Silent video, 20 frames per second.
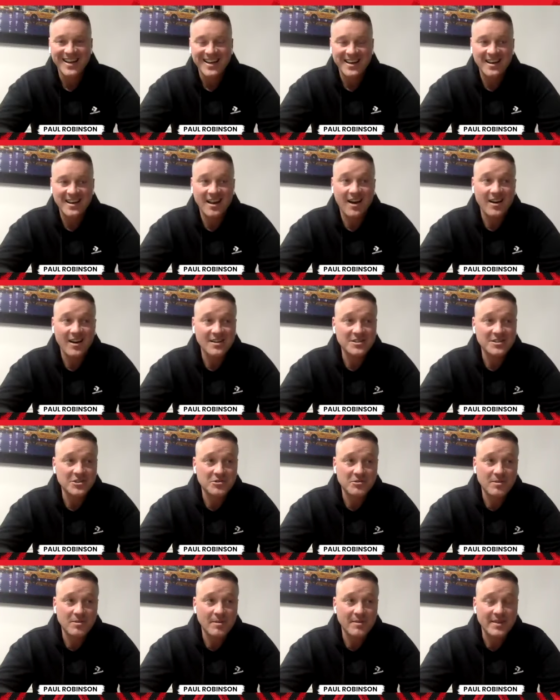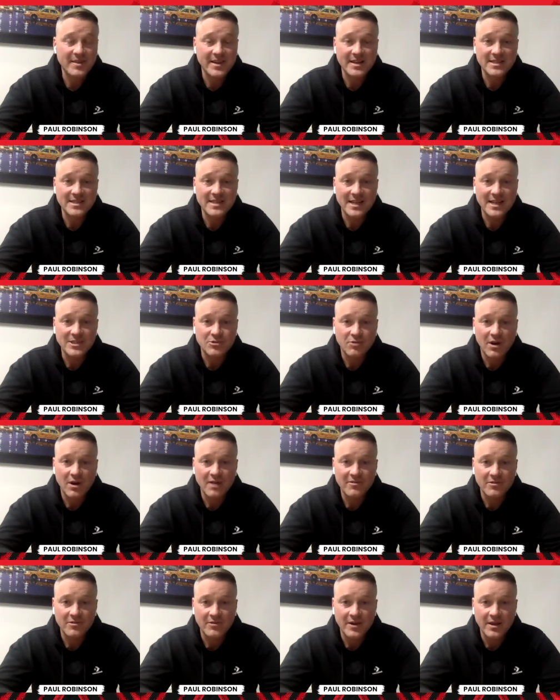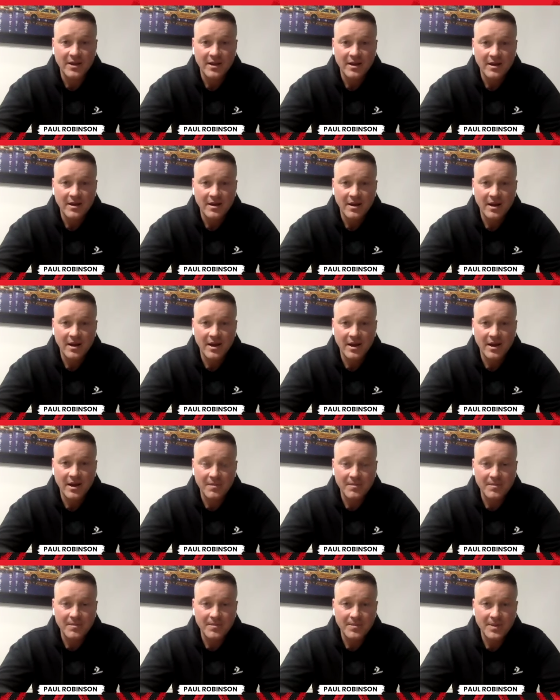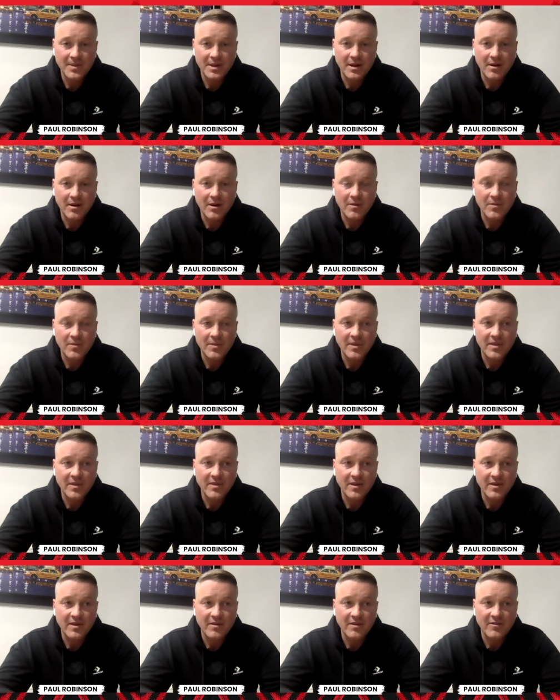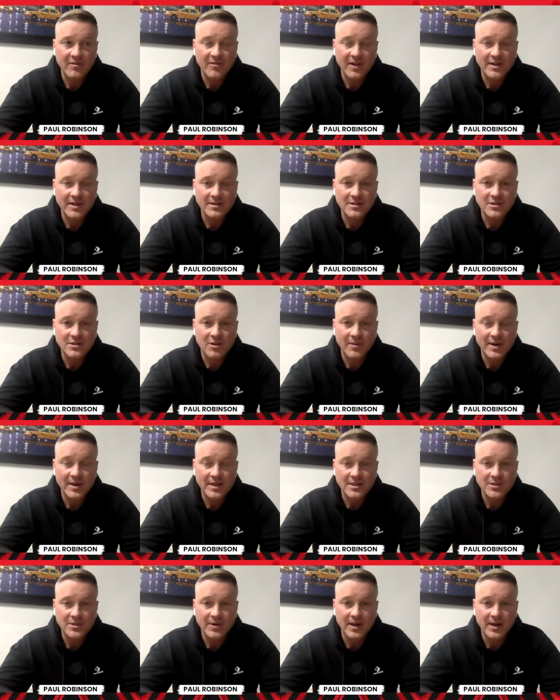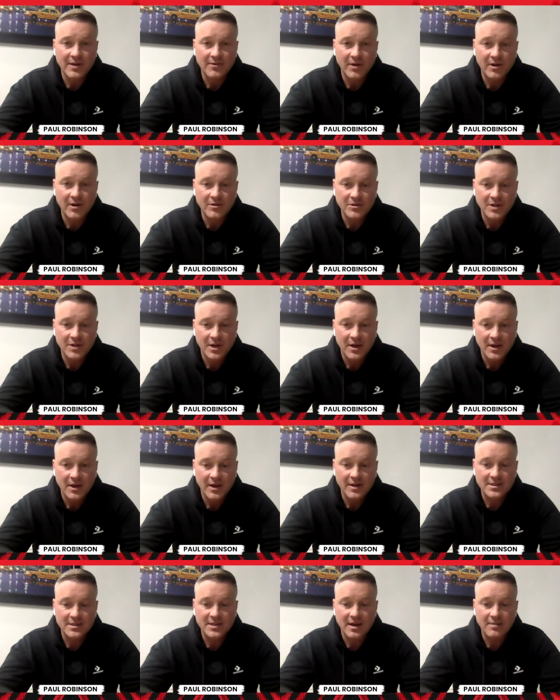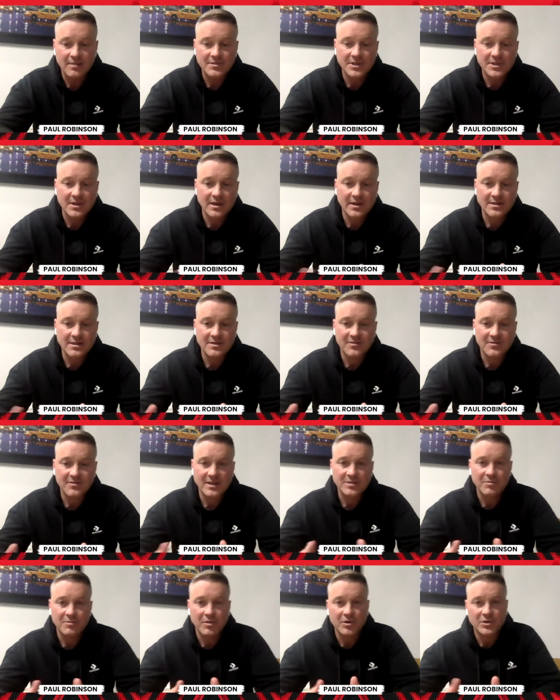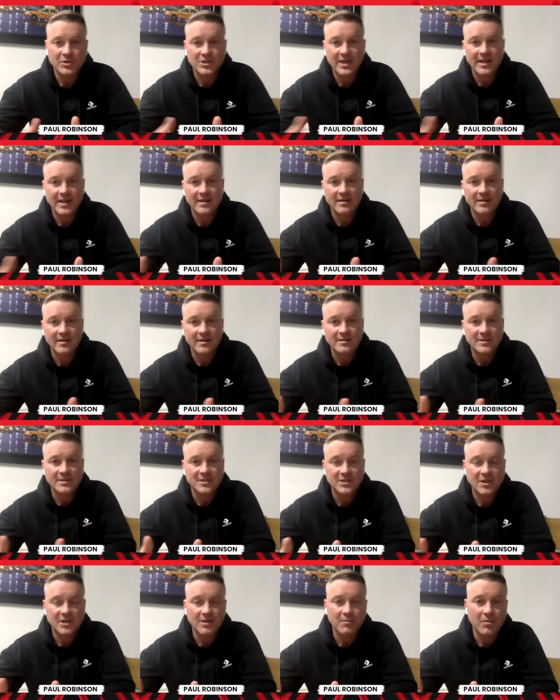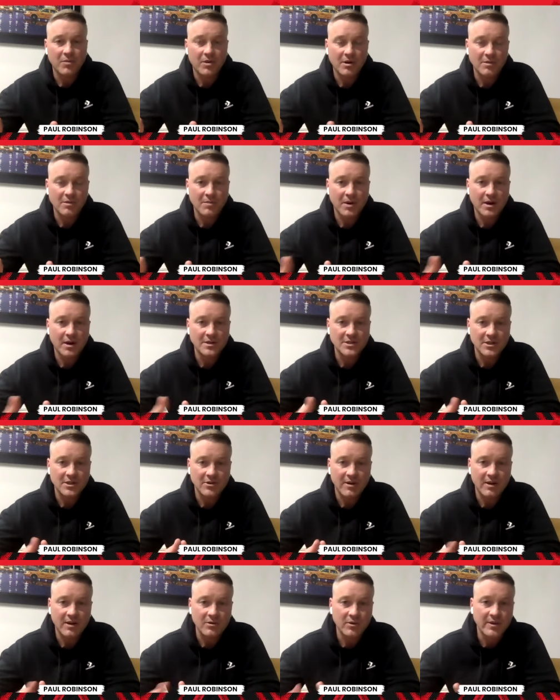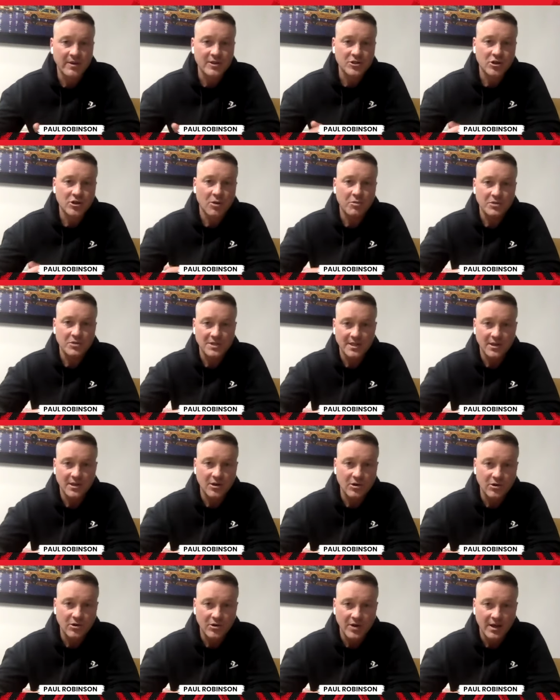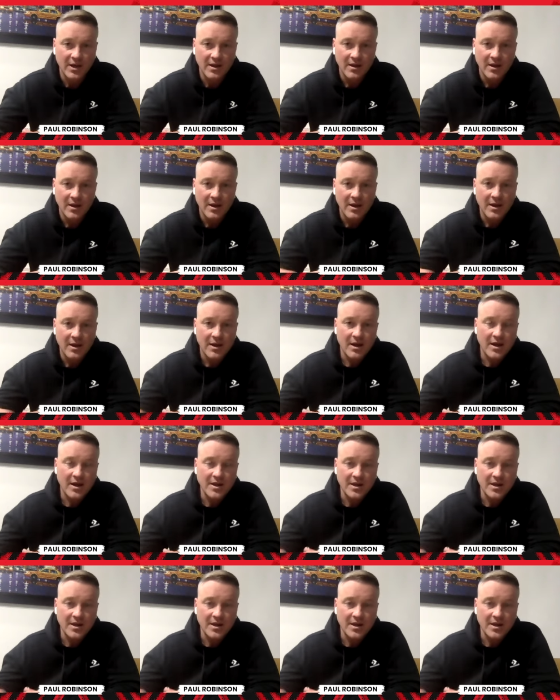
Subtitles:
No, I just remember the intense rivalry. And the fans coming into Ellen Road. At times, the United fans bust in to certain parts of the ground where the shop was in the corner. And, you